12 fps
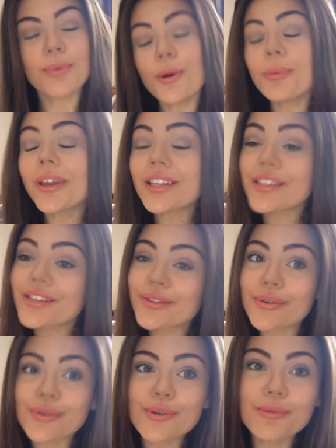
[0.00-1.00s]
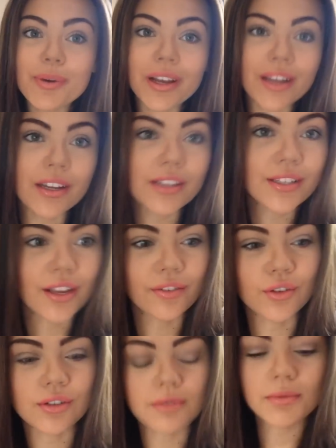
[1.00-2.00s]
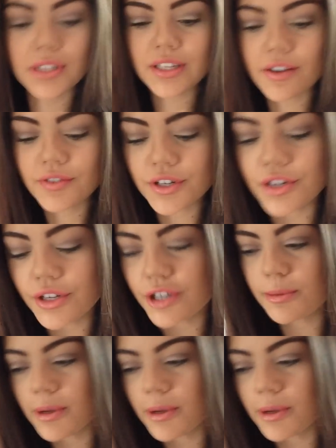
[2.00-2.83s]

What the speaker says: popping into school because I've got some stuff to do,